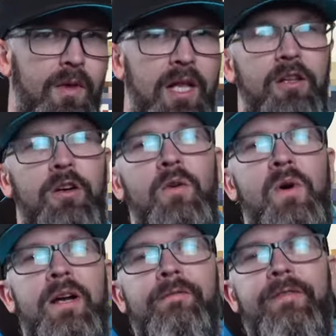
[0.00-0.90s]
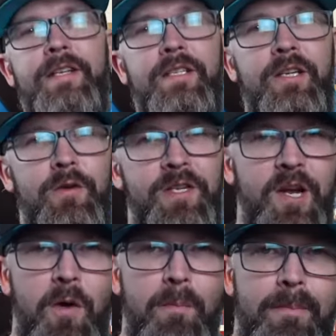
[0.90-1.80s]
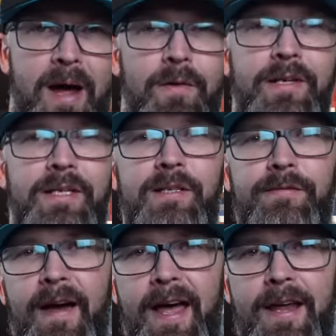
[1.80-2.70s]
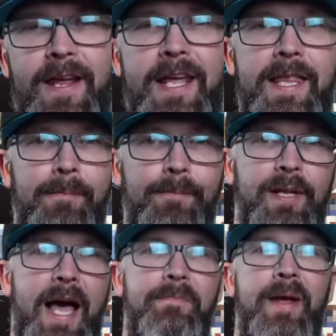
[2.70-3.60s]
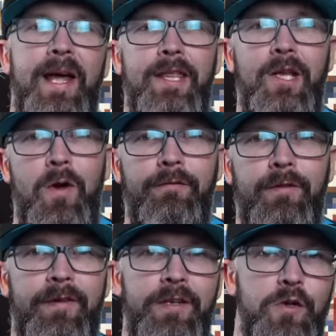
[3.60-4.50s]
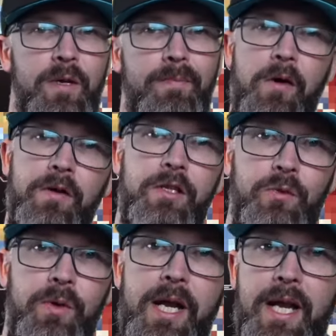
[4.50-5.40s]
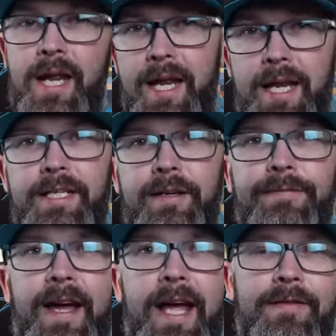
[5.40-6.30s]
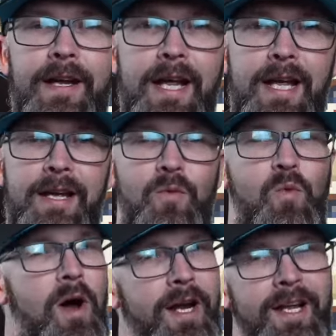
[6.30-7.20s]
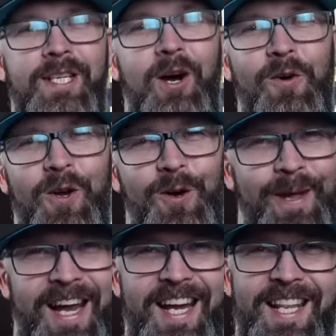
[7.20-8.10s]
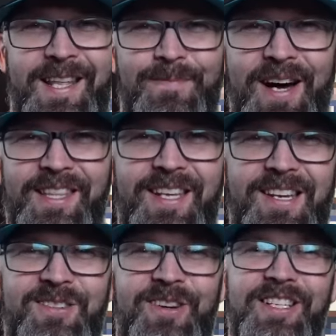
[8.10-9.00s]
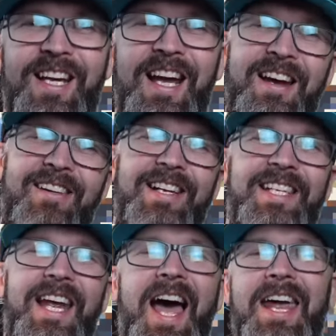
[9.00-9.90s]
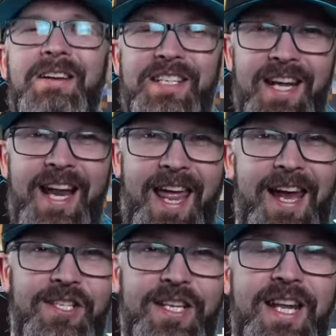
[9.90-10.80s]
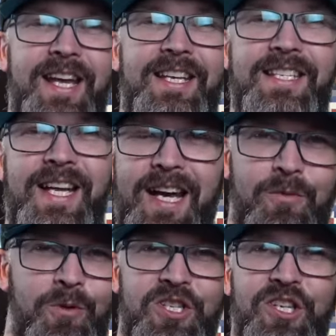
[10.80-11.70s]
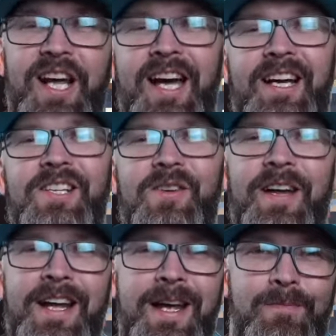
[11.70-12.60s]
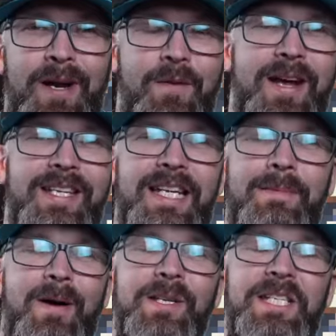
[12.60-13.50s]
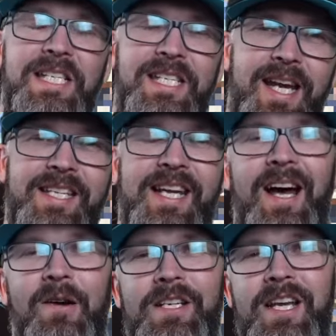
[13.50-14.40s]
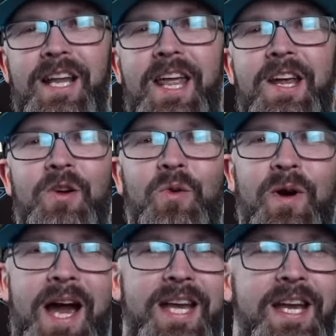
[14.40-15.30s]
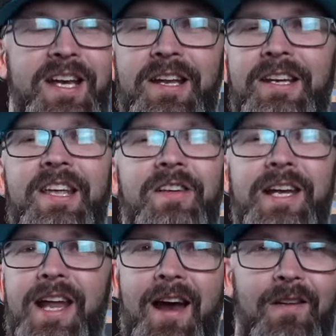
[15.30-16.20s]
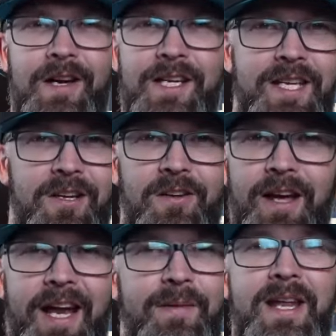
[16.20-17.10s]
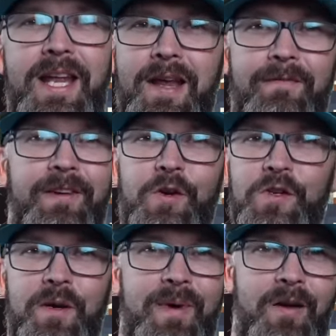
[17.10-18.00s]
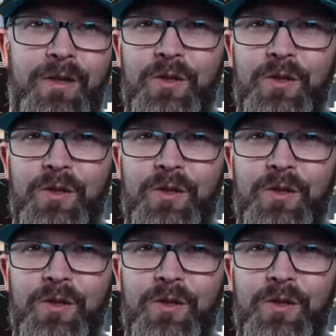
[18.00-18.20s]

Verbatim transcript: Hello everyone, Vaduso Mountains 5 and the block path going from Vaduso Mountain 3 into 5. What a total pain in the butt this was. I want to say I did actually get inside it. We'll show you how to do it. But I wasted about six hours a day grinding, killing every single enemy in Vaduso Mountain.